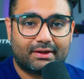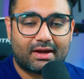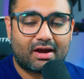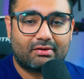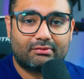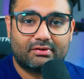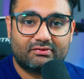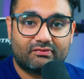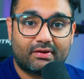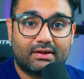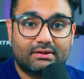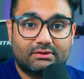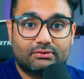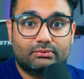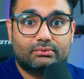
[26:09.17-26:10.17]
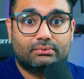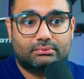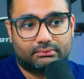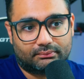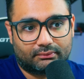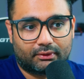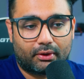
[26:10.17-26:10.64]
hour if I do
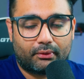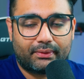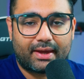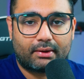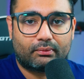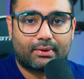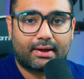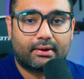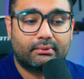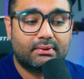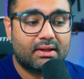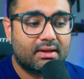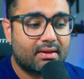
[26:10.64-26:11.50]
go that route.